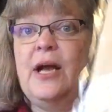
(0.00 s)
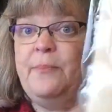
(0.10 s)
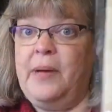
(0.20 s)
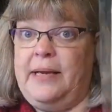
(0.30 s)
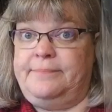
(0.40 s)

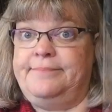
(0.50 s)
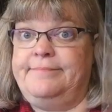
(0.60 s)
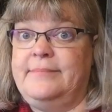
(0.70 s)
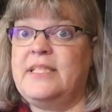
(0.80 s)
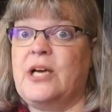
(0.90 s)
but
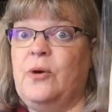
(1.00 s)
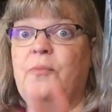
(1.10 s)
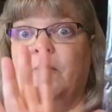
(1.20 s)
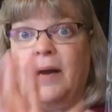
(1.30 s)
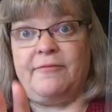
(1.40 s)
so
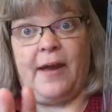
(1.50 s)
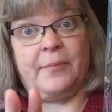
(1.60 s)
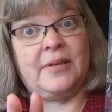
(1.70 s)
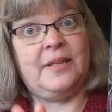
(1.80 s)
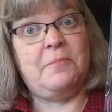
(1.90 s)
my
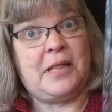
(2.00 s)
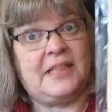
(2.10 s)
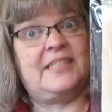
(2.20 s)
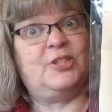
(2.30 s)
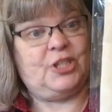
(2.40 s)
fabric of the month
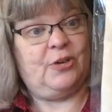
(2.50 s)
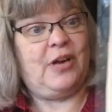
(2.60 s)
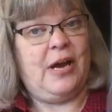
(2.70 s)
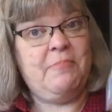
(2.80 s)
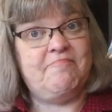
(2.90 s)
showed
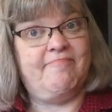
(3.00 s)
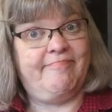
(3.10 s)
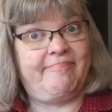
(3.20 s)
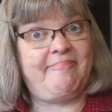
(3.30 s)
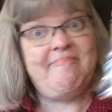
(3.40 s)
up.
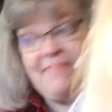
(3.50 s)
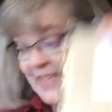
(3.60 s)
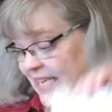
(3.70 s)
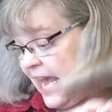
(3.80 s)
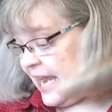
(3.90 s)

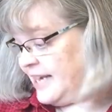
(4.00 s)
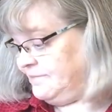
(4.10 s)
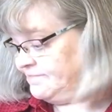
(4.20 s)
Yay.